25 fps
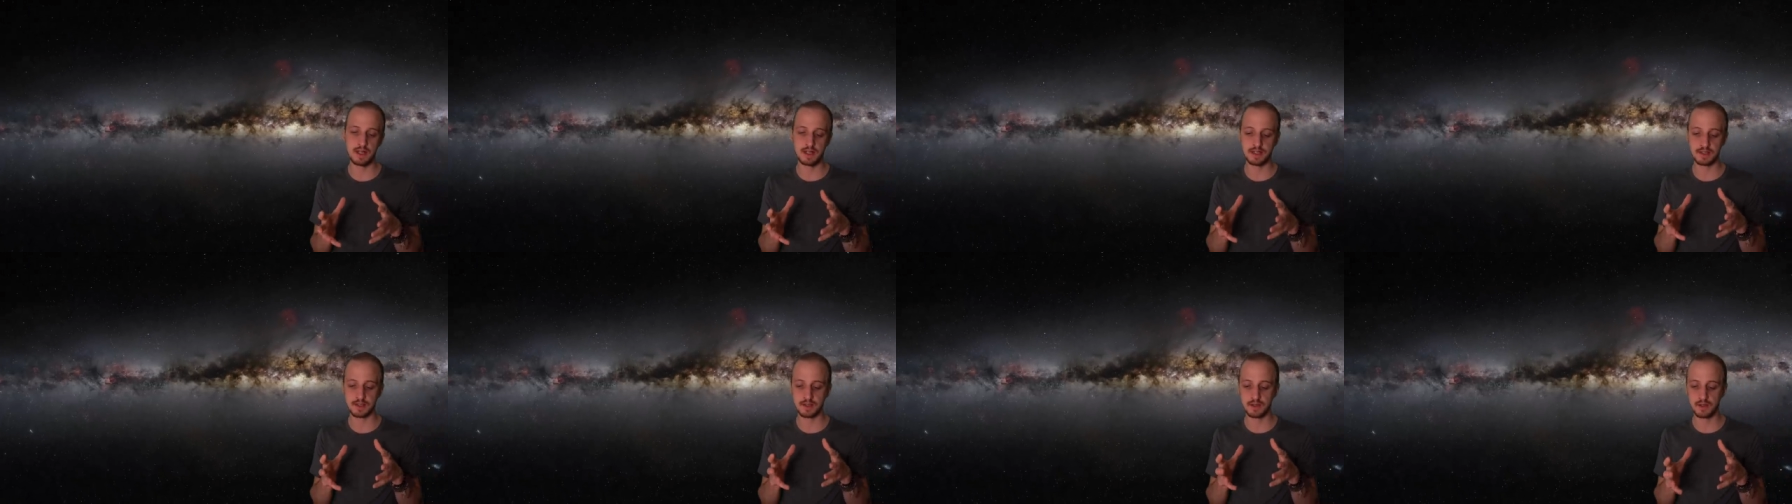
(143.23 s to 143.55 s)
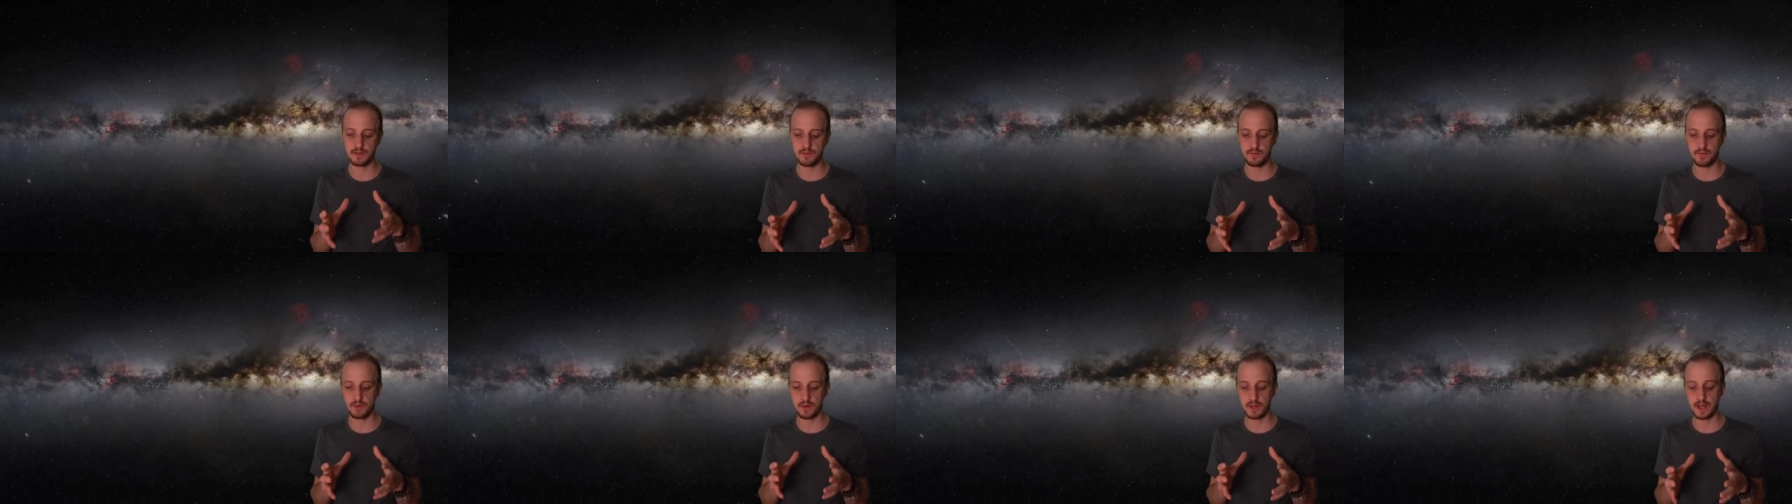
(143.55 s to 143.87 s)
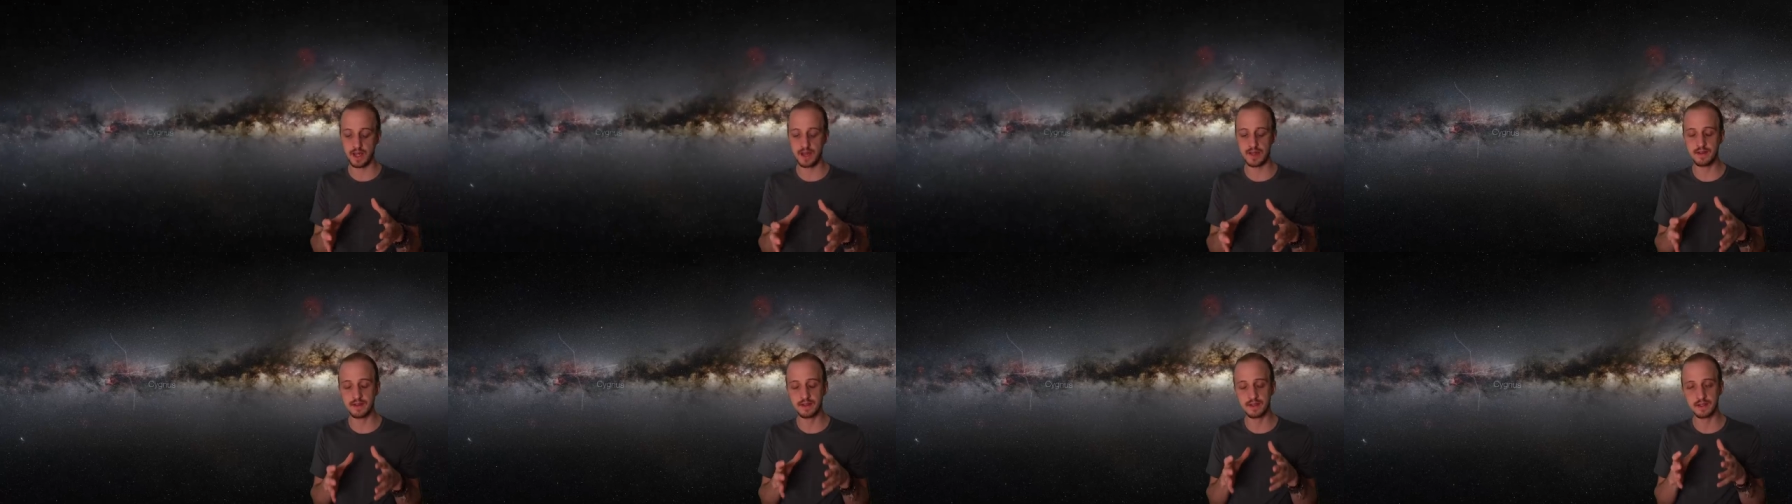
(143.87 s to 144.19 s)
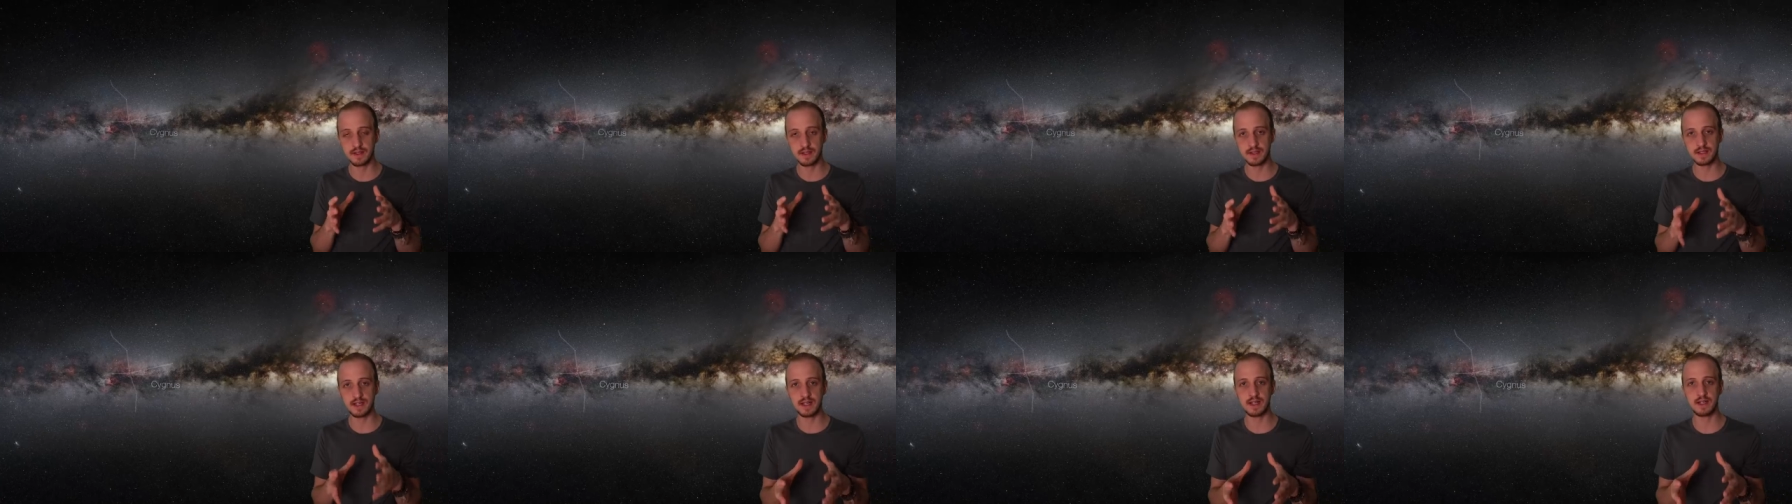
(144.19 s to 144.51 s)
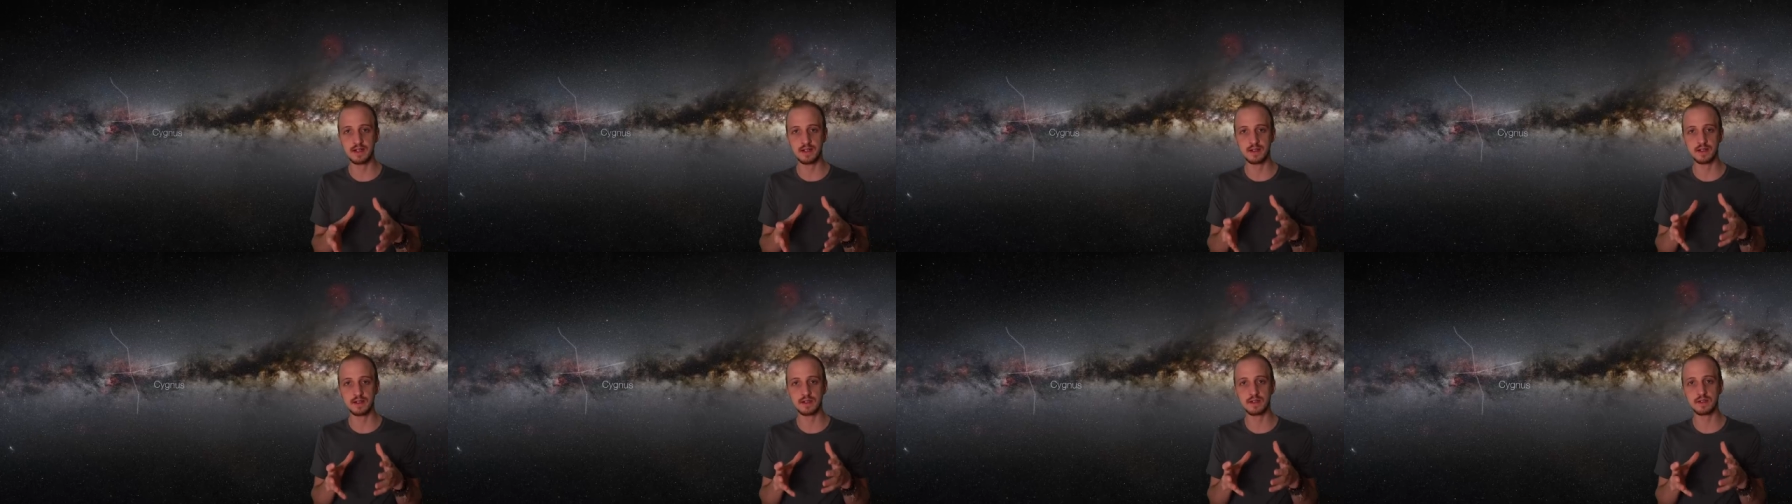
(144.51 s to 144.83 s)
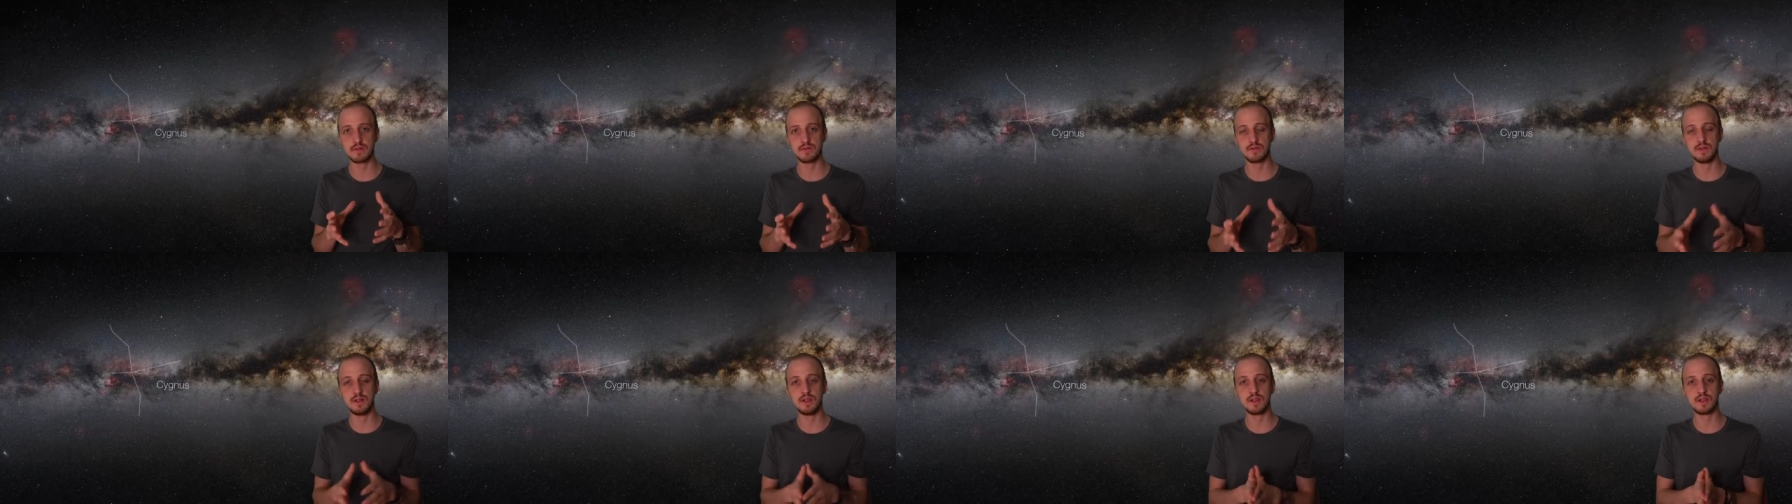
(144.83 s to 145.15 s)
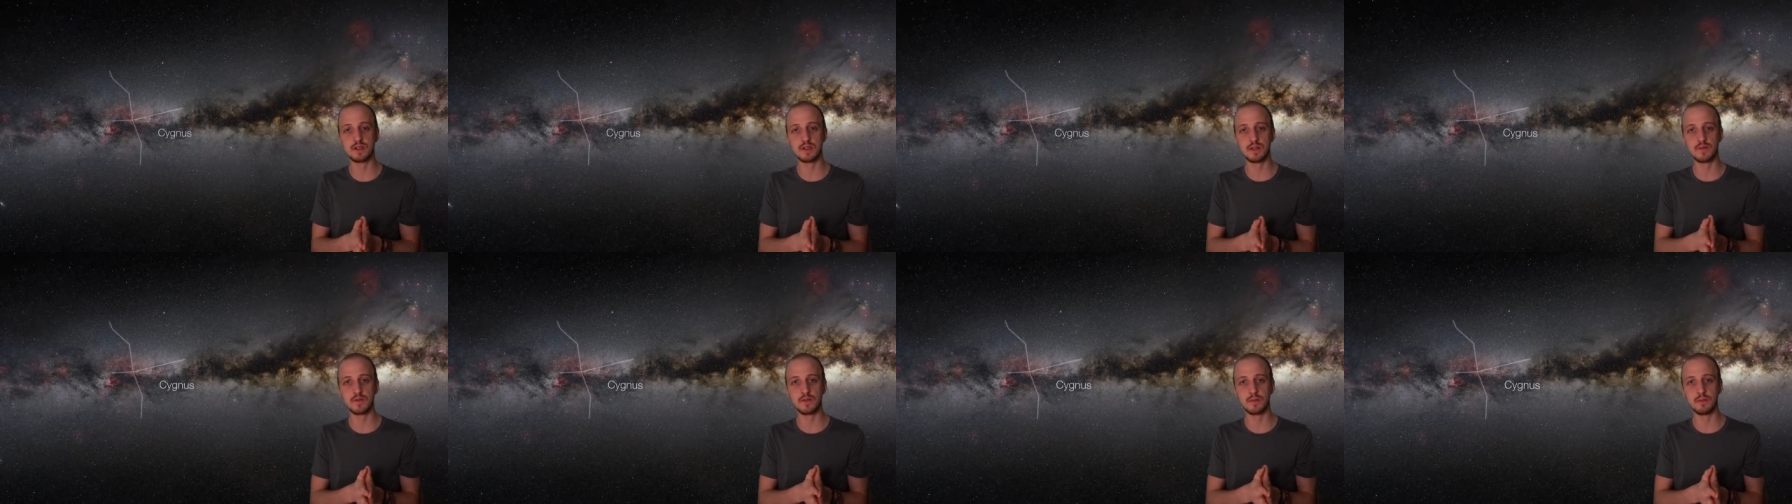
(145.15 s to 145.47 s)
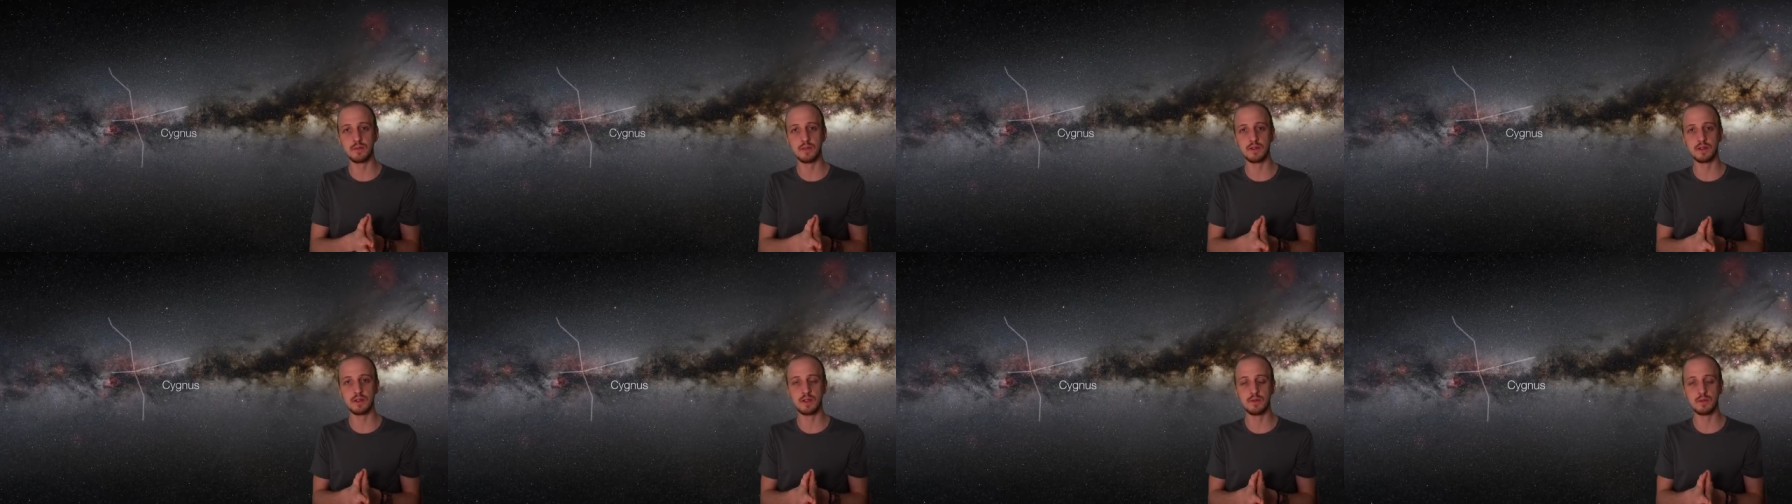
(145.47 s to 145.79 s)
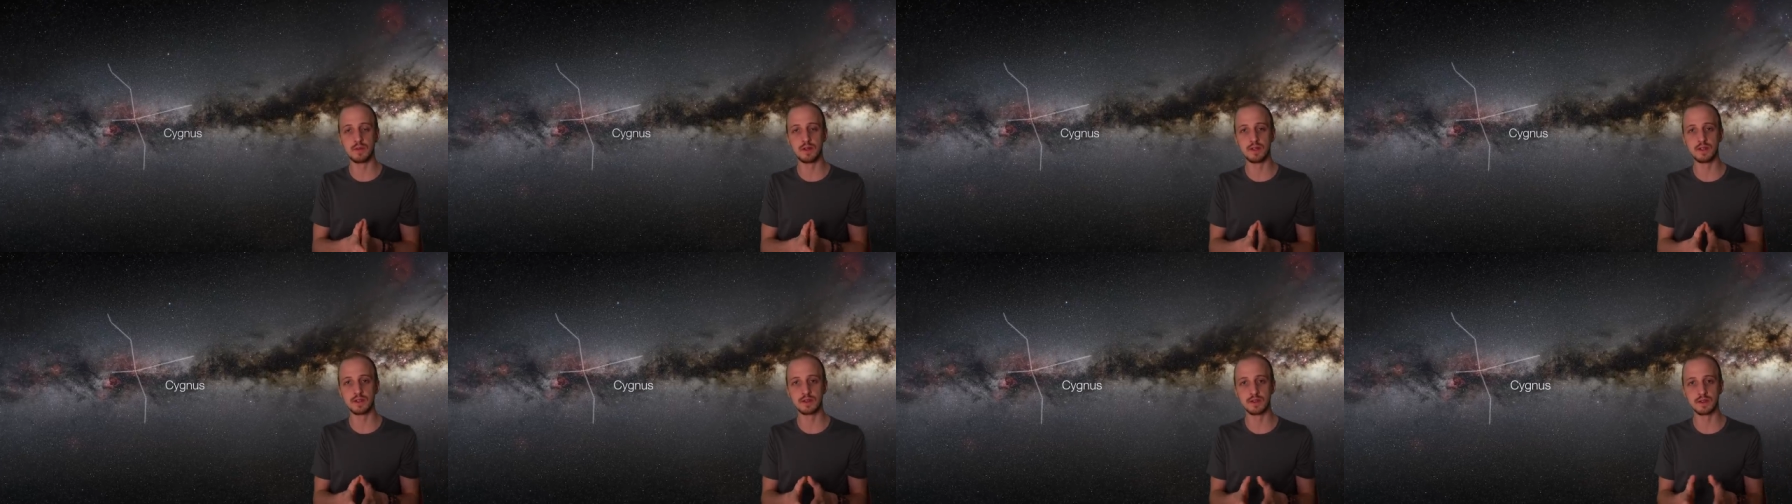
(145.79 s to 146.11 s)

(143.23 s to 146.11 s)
let's not forget the Cygnus region of the Milky Way.